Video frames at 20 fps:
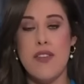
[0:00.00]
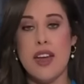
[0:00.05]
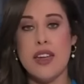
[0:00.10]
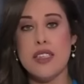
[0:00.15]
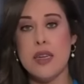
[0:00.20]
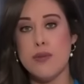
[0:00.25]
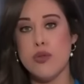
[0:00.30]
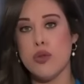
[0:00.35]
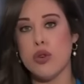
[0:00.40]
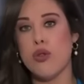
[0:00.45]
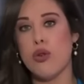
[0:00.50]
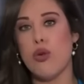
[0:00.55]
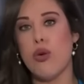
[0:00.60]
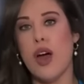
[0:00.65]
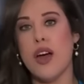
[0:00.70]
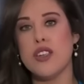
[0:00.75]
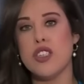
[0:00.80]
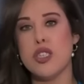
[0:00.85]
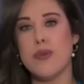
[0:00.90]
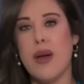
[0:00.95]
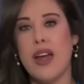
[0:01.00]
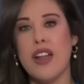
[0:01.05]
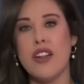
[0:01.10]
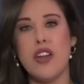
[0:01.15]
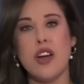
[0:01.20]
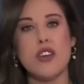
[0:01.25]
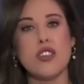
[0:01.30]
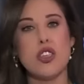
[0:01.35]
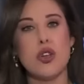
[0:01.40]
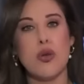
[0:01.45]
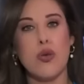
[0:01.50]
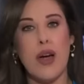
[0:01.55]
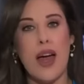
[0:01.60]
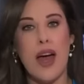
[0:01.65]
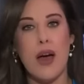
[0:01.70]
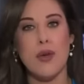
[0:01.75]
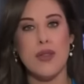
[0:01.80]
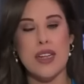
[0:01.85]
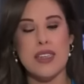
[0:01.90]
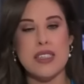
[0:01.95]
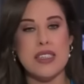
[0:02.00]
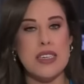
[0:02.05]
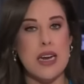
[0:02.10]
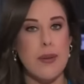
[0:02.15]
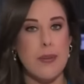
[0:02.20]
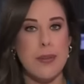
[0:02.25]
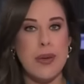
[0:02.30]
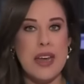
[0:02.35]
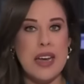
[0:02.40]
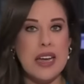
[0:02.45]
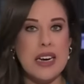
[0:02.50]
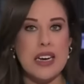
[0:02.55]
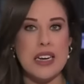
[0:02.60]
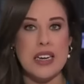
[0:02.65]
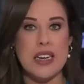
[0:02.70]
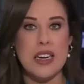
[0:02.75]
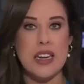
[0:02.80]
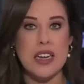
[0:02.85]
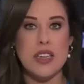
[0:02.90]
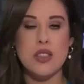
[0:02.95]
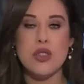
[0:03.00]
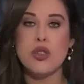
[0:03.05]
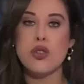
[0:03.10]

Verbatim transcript: The victims were crushed by a large crowd that stampeded in